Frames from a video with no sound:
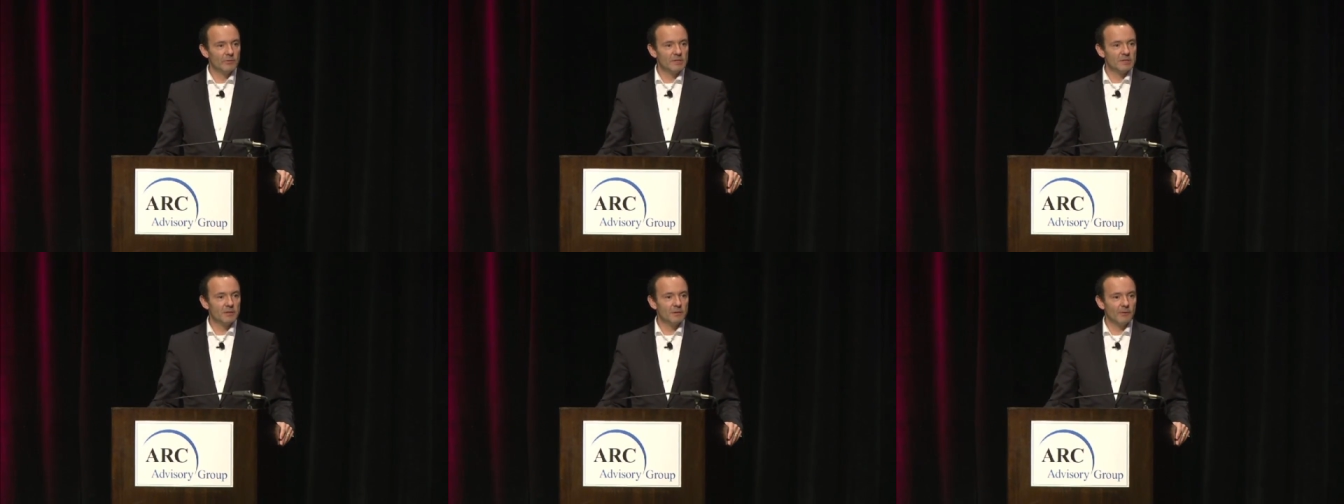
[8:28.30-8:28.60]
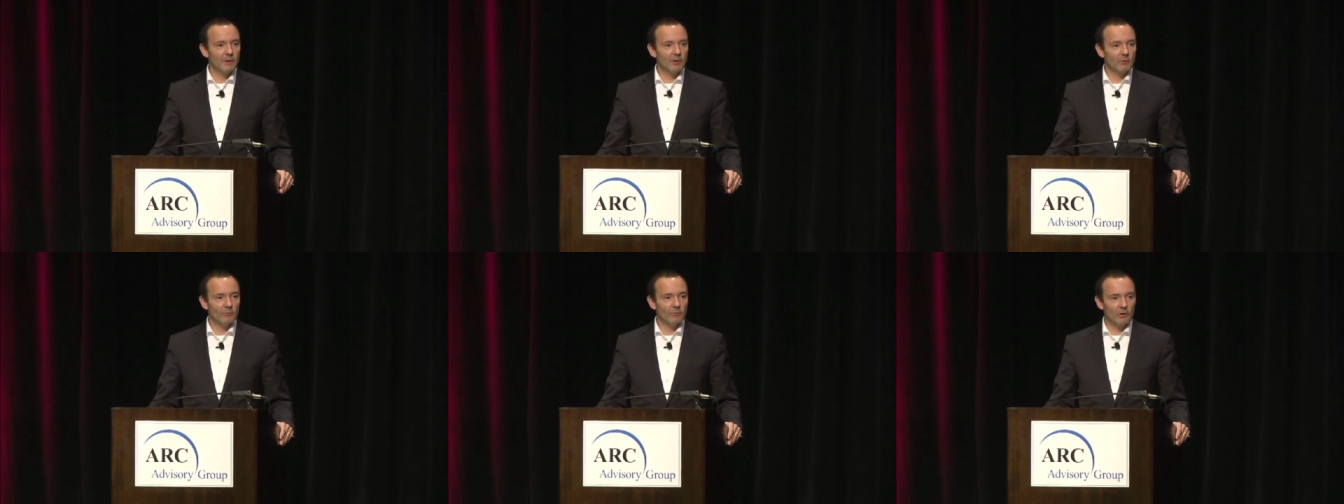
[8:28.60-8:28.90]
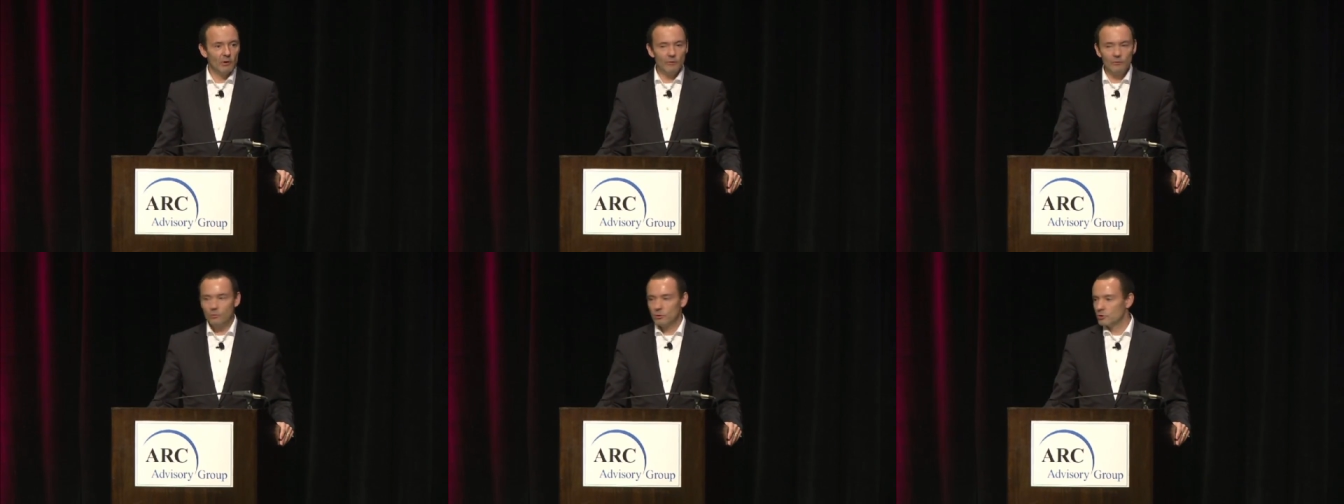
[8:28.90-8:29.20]
to visit one
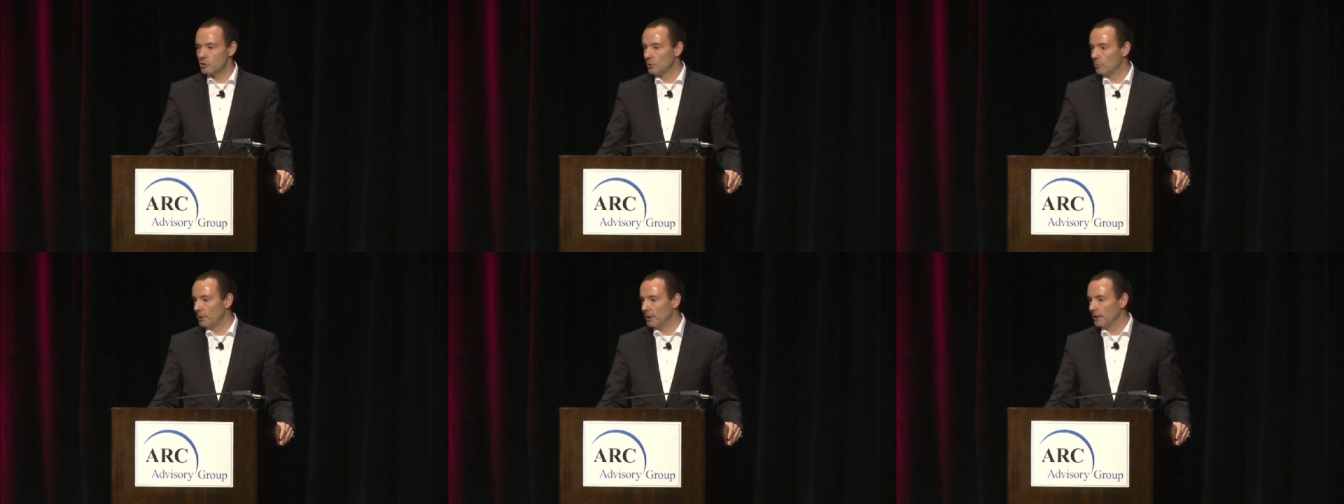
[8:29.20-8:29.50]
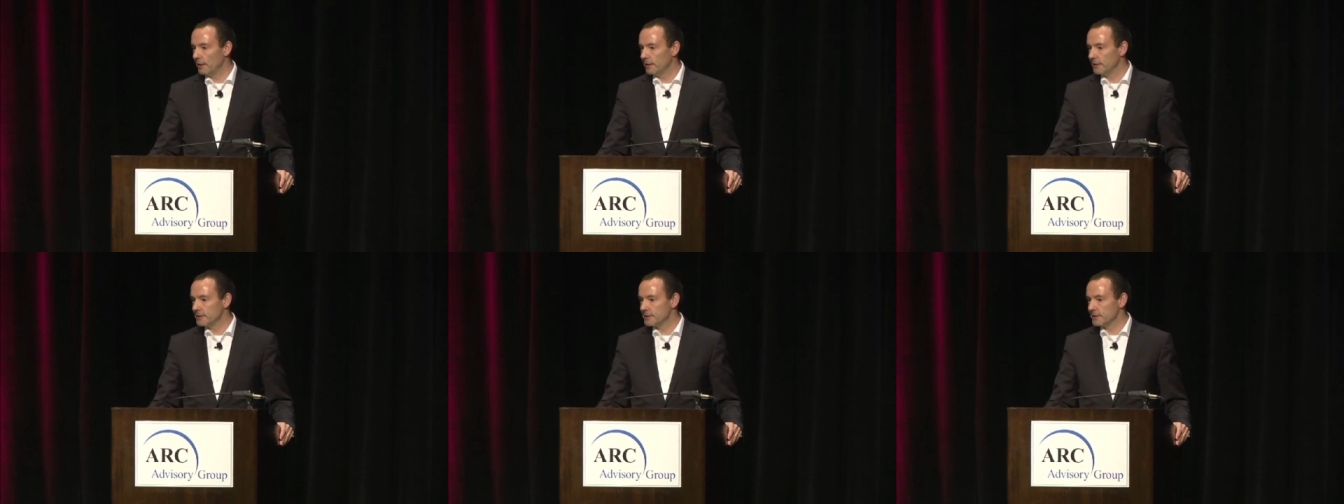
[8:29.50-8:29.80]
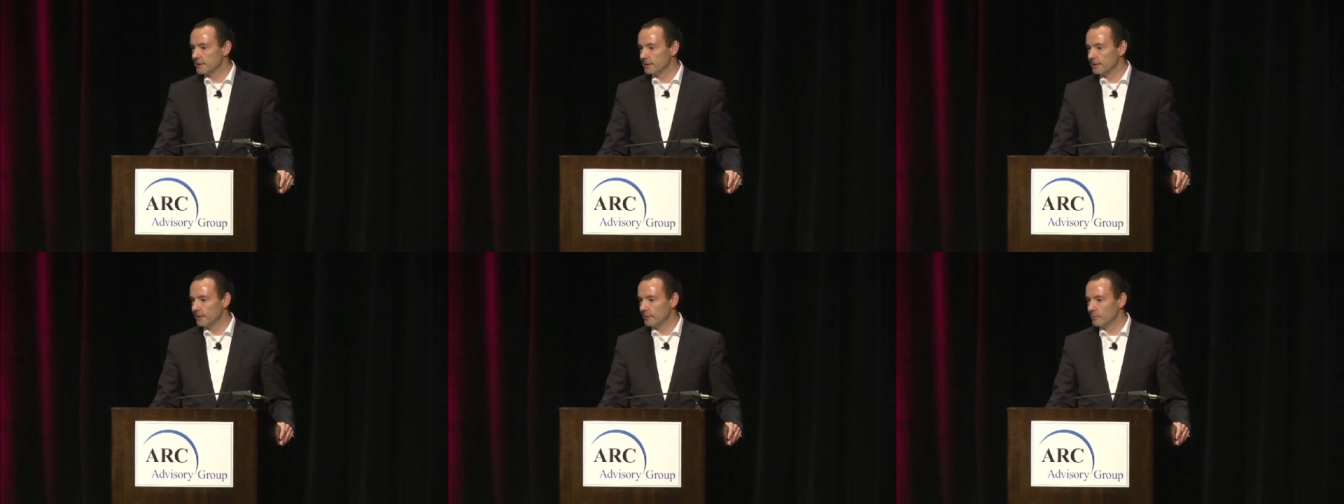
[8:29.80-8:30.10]
of our virtual
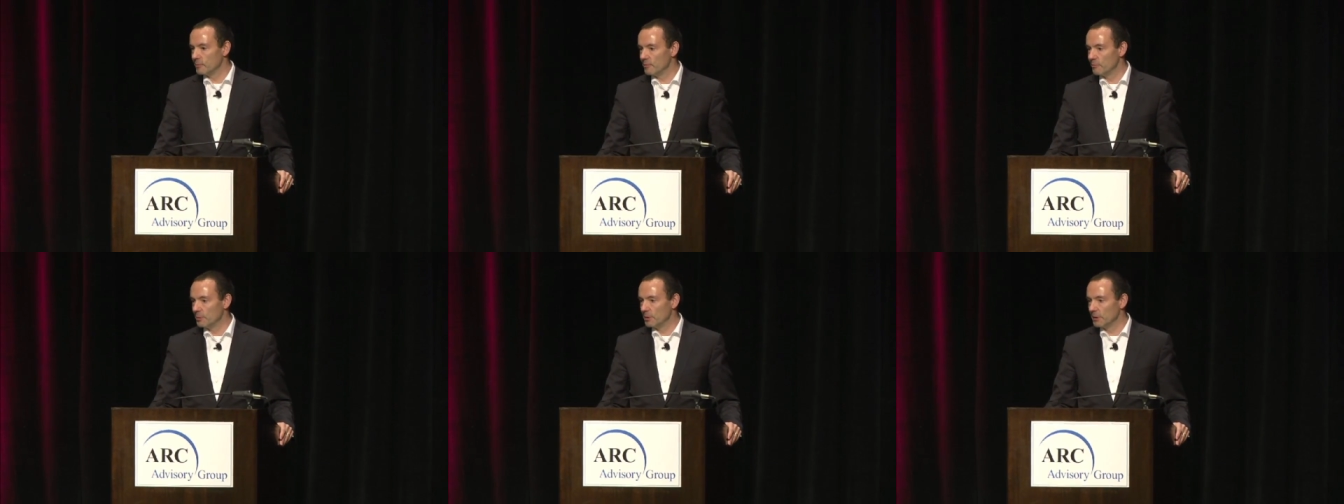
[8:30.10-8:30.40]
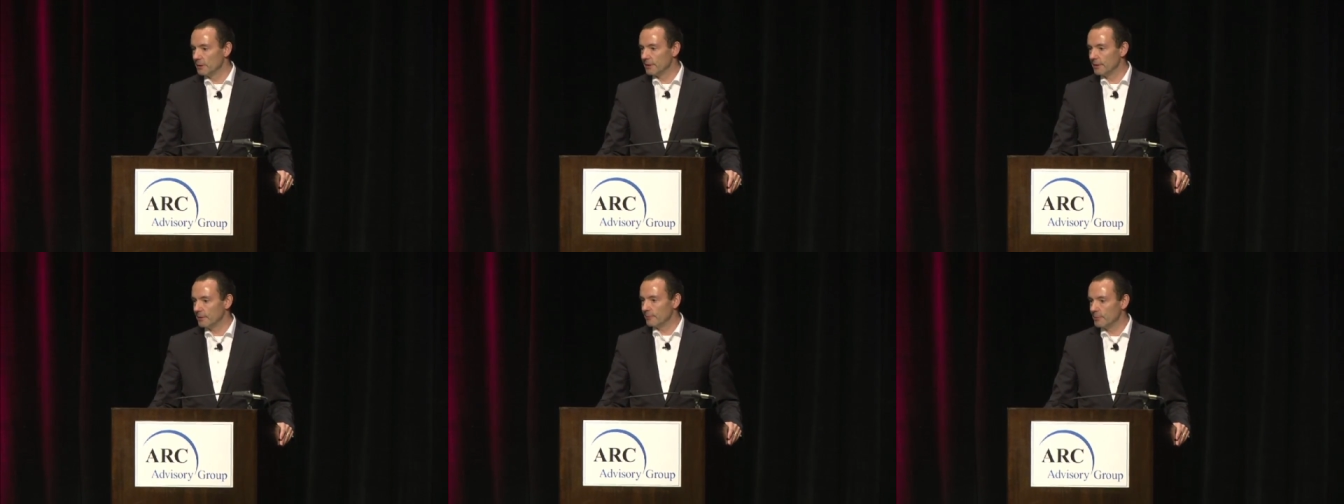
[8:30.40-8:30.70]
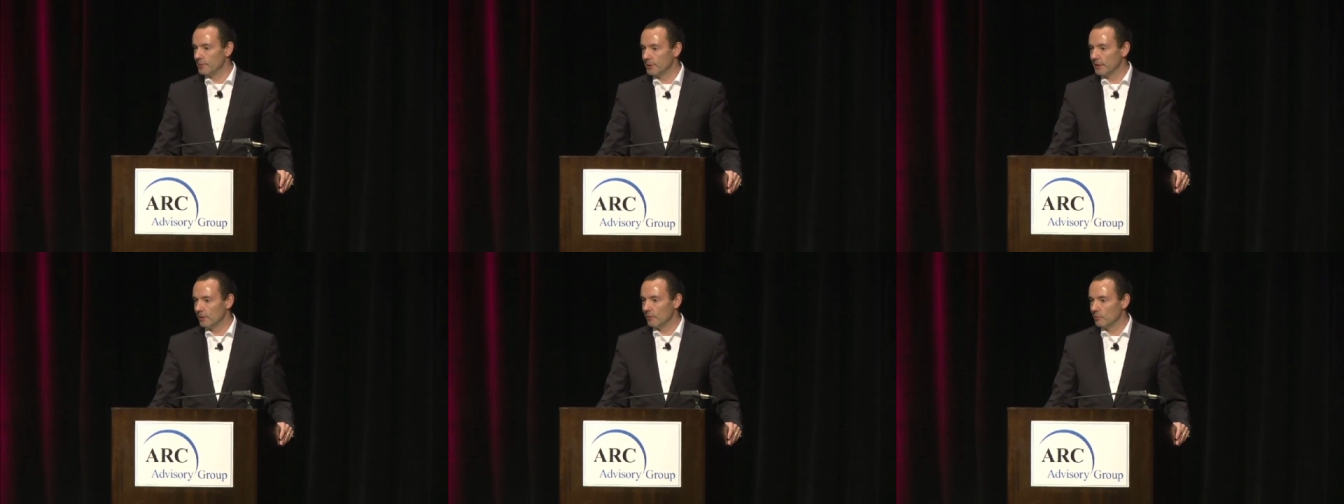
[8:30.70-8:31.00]
plants that we've built up